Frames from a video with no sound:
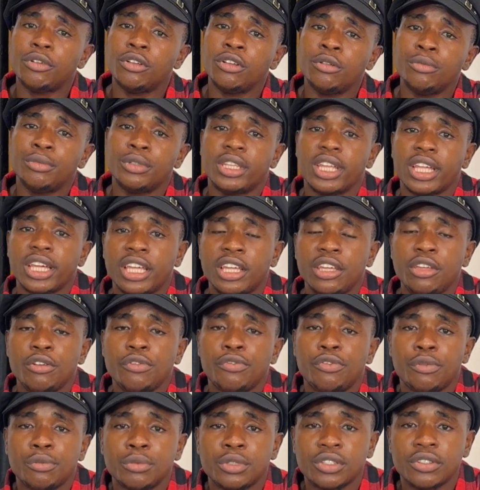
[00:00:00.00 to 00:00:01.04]
going to be taking
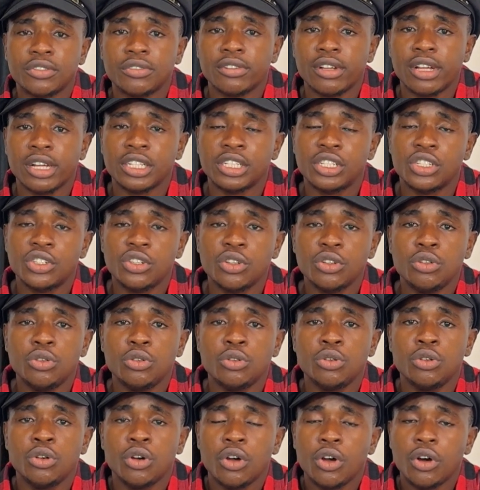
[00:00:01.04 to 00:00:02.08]
you from scratch so
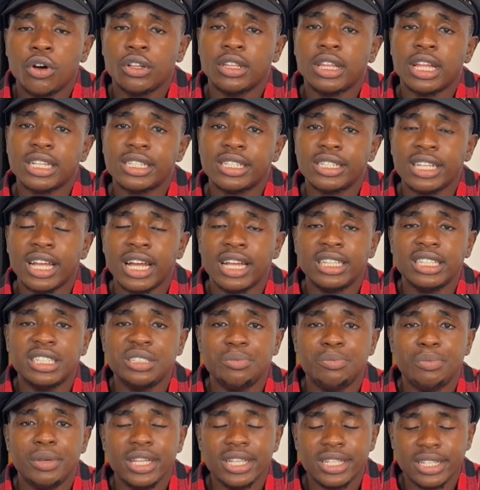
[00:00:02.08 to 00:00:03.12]
you understand
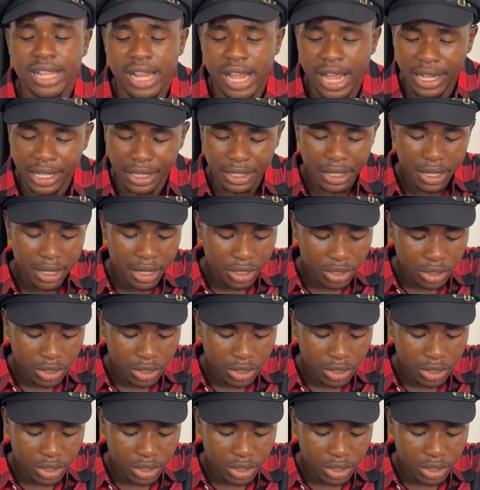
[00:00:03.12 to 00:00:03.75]
the baseline.